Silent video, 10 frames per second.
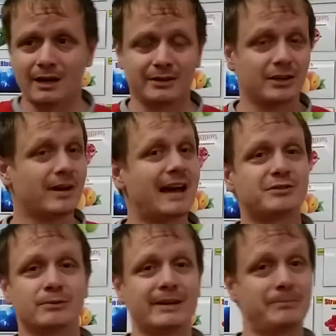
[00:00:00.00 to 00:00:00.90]
You don't have
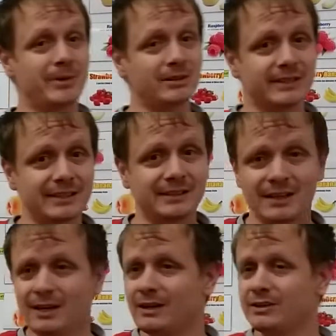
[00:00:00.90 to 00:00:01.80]
to rebuild it.
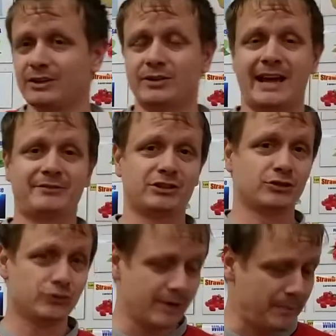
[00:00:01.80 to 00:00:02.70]
You don't have to
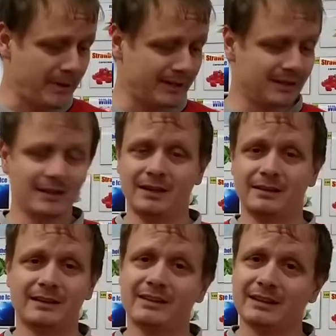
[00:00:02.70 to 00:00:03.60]
drip it.
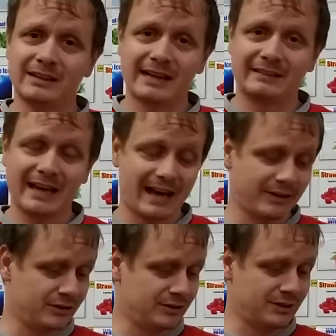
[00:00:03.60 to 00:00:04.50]
Nothing like
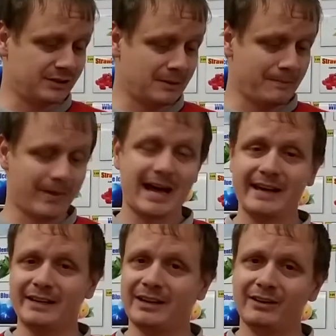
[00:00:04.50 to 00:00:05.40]
that. You just
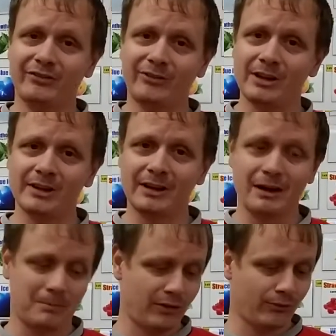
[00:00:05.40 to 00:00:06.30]
buy it, fill it
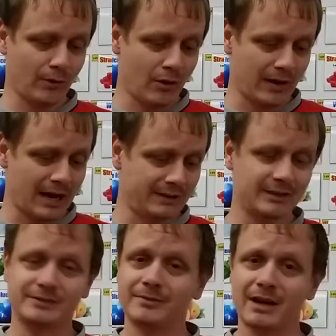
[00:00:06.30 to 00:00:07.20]
up, throw it on
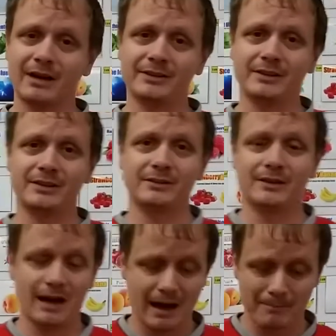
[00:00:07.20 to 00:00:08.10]
your
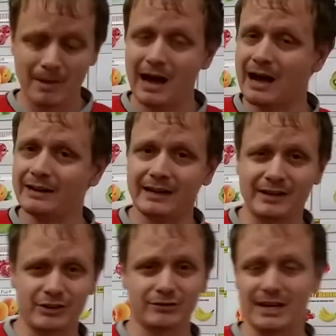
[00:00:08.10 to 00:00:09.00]
mod,
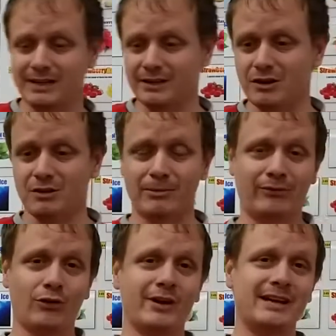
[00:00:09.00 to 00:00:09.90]
and you're ready to go.
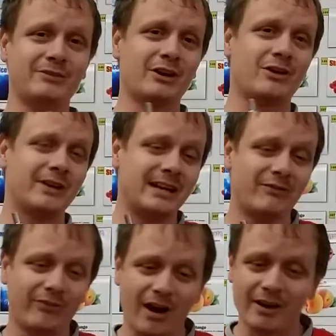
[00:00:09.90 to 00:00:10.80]
Before I even go any
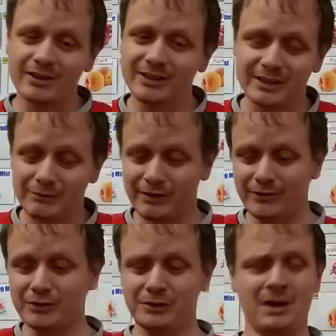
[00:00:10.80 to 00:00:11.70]
farther in the
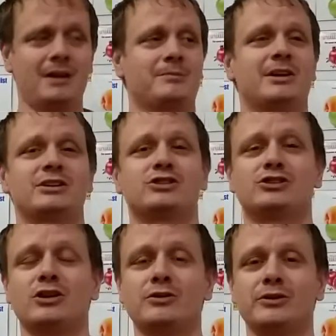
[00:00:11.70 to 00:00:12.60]
review, I'm going to
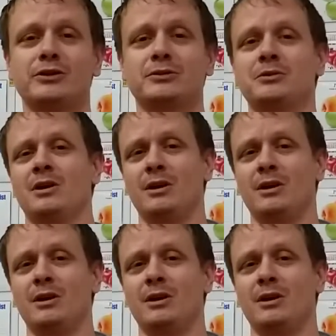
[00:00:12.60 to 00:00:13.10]
show you